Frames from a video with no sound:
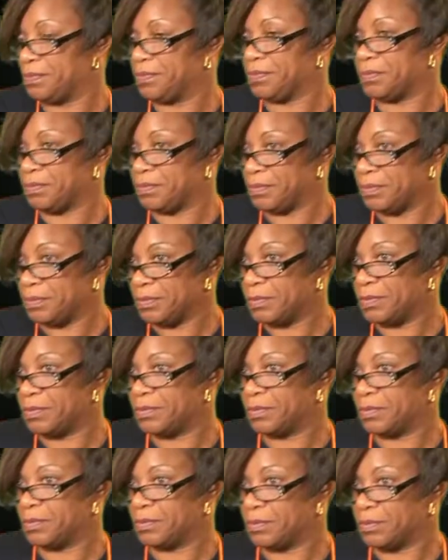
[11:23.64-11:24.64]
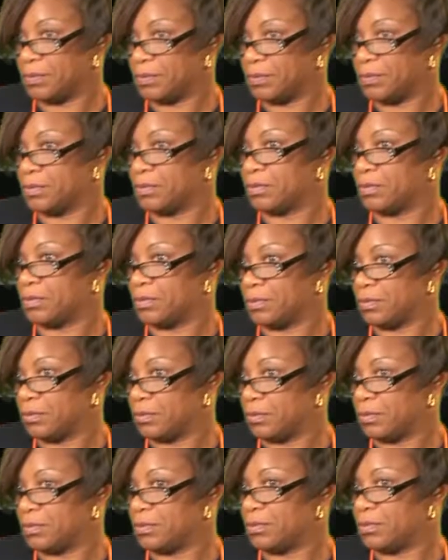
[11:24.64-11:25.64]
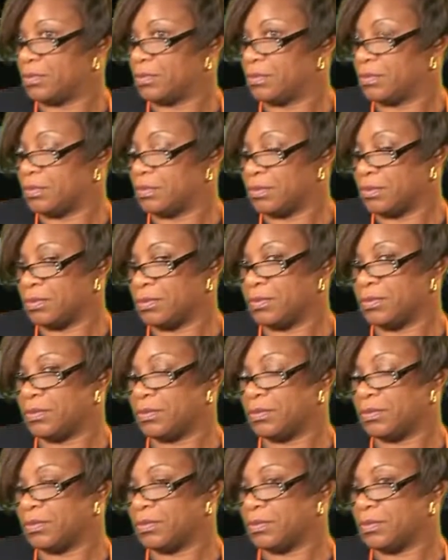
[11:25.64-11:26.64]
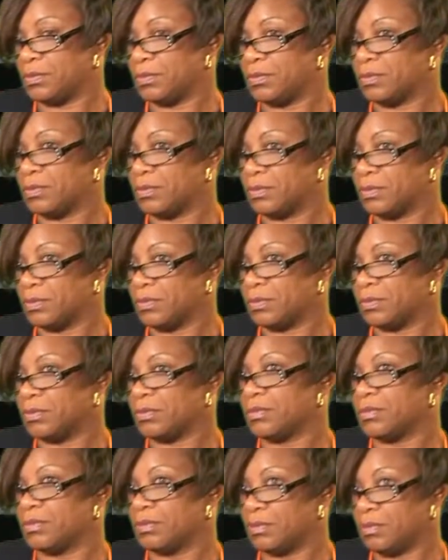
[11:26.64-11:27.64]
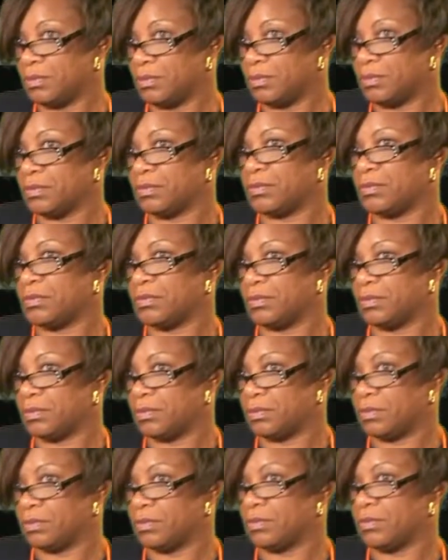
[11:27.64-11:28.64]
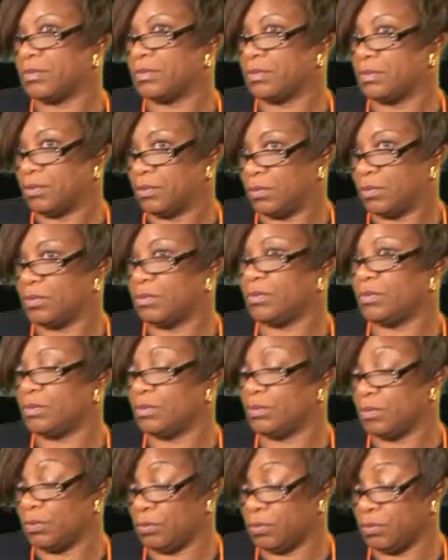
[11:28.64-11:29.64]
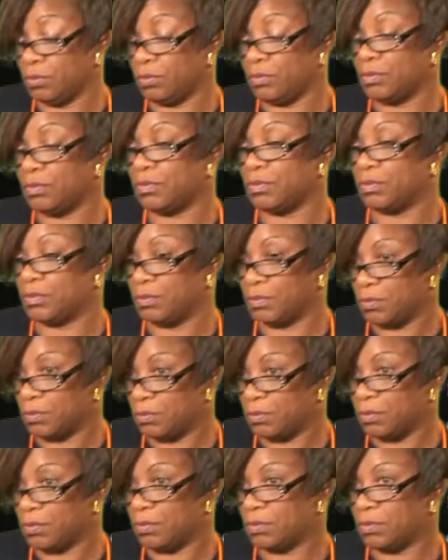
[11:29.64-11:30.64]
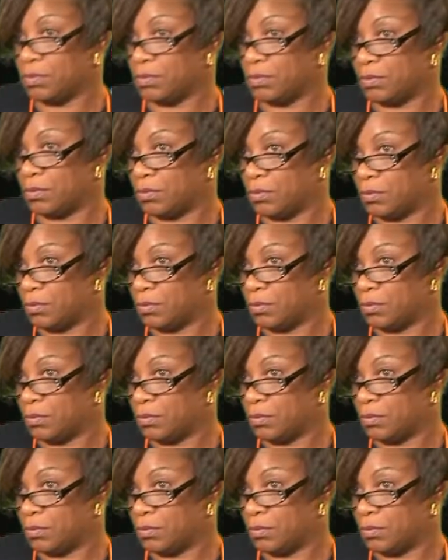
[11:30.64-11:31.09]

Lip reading: No words are spoken by the person on screen.